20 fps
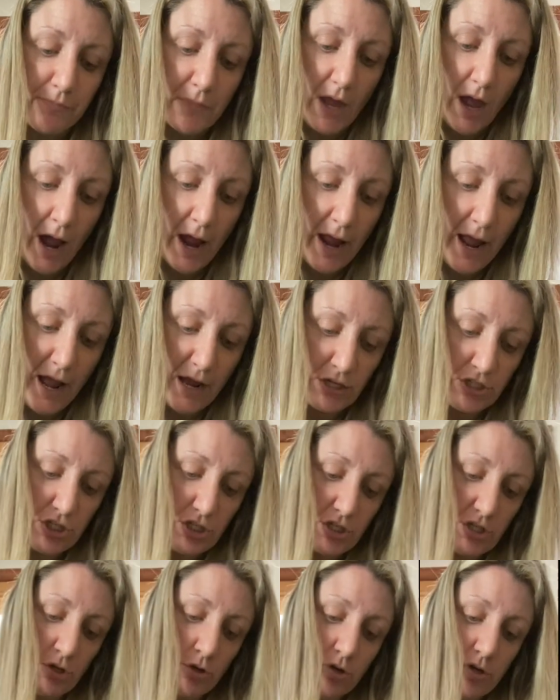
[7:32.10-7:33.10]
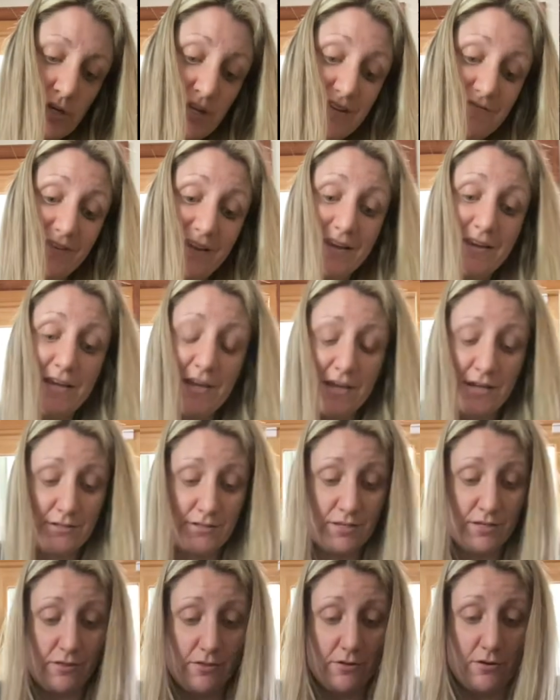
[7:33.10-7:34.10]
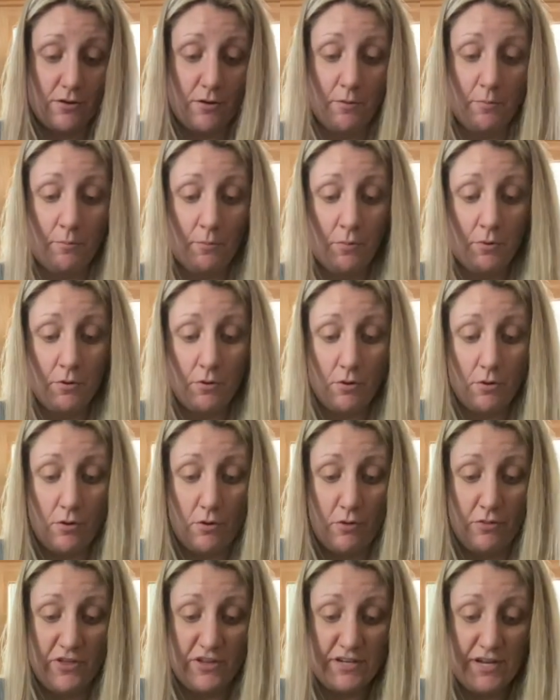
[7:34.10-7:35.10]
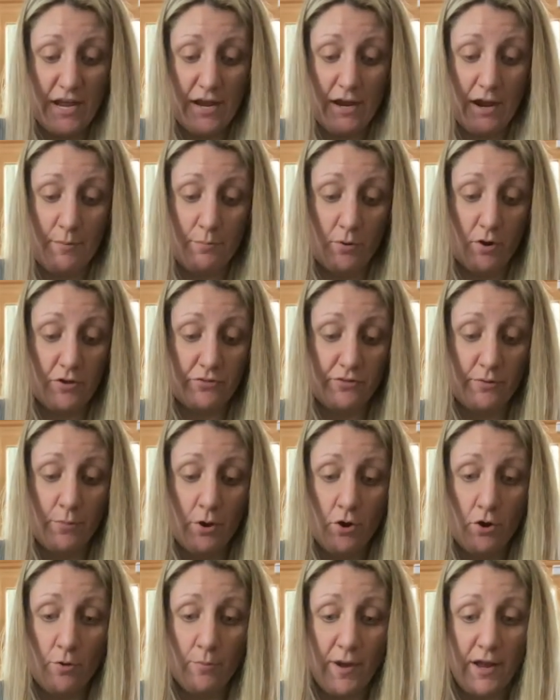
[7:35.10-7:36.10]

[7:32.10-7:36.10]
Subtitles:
I actually couldn't even get to them the day I brought them home.